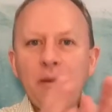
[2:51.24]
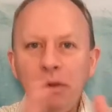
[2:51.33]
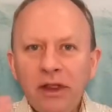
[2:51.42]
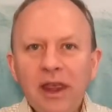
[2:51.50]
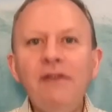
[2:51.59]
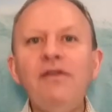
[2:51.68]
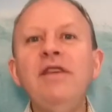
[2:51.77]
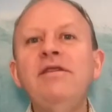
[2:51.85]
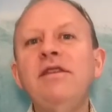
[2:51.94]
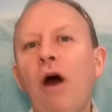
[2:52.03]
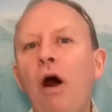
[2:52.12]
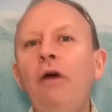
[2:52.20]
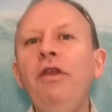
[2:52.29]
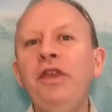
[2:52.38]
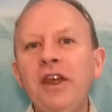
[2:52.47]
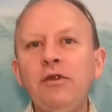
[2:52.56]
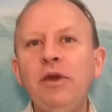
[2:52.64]
I believe this is all
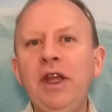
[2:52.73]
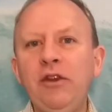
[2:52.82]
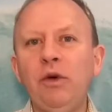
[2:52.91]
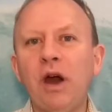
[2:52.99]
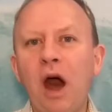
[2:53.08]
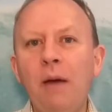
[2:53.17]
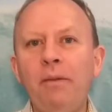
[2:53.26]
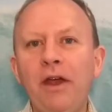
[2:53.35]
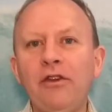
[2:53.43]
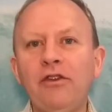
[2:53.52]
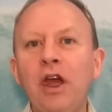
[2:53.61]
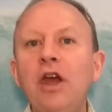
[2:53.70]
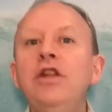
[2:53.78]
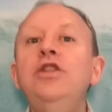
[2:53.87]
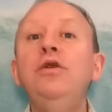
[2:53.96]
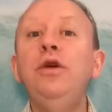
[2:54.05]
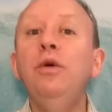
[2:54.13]
the things we need to accomplish.
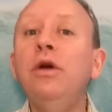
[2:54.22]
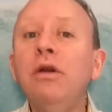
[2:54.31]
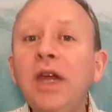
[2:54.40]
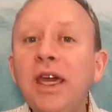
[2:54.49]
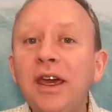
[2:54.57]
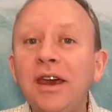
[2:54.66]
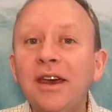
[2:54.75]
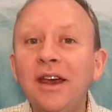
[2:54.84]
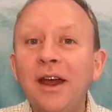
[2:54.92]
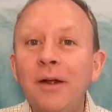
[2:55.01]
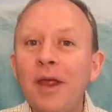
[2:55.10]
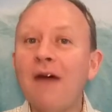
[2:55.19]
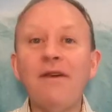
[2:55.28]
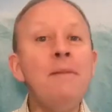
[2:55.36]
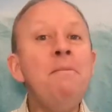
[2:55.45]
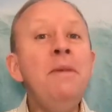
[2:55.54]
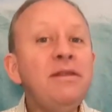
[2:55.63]
Do you agree? Have
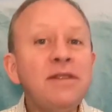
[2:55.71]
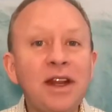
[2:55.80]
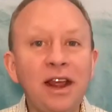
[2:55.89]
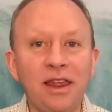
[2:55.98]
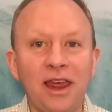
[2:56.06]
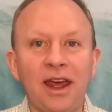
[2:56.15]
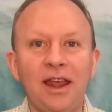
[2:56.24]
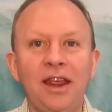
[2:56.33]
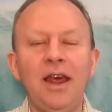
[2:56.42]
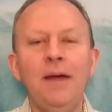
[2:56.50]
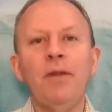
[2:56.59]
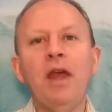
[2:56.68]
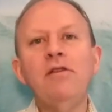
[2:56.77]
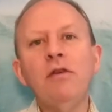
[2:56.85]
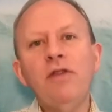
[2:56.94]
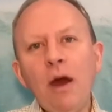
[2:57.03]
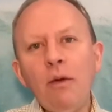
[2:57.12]
I missed anything? And
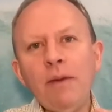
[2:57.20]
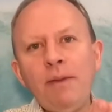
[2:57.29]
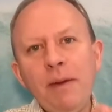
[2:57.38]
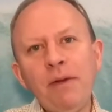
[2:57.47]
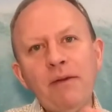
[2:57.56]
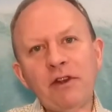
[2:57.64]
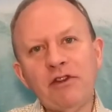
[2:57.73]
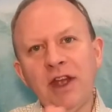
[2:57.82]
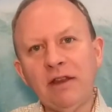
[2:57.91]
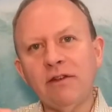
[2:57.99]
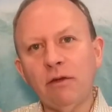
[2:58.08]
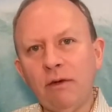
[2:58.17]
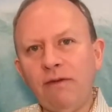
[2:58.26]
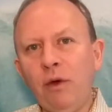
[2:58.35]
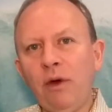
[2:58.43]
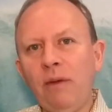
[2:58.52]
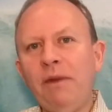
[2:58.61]
so that way people have a chance to
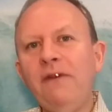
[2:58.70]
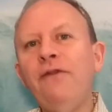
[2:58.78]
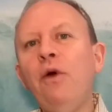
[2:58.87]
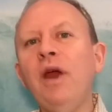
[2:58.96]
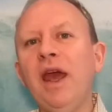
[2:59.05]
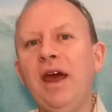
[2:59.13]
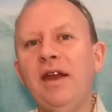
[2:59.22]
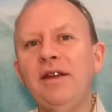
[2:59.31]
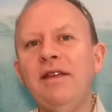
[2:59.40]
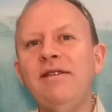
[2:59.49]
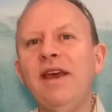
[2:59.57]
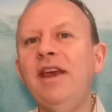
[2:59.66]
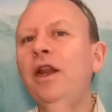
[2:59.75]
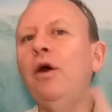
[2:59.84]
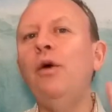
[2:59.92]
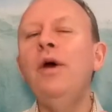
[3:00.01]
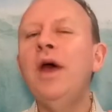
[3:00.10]
review it beforehand and say, you
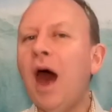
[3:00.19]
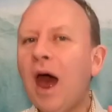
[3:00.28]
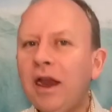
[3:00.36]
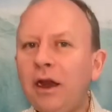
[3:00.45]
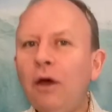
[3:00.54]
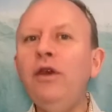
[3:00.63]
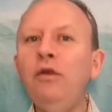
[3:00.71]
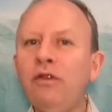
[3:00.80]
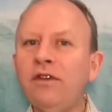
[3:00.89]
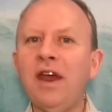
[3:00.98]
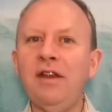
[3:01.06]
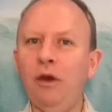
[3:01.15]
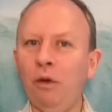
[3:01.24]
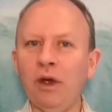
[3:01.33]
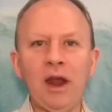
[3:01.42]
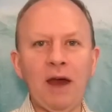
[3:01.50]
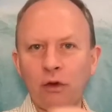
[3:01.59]
know, I know you said that
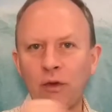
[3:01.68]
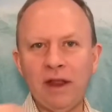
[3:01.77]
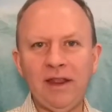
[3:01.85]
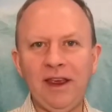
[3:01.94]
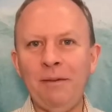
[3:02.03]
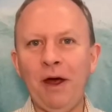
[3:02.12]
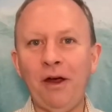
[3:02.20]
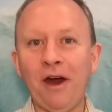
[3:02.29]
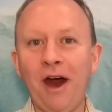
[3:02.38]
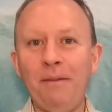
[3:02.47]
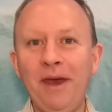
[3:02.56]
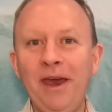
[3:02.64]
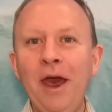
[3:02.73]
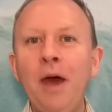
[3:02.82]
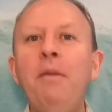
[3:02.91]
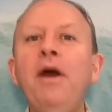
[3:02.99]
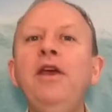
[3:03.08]
we're going to have to write the email
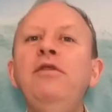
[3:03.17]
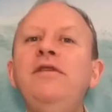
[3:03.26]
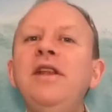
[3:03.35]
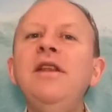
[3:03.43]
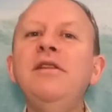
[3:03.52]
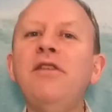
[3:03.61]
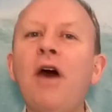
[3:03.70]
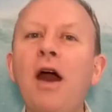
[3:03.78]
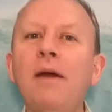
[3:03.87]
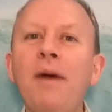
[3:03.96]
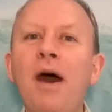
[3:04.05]
copy, but you didn't talk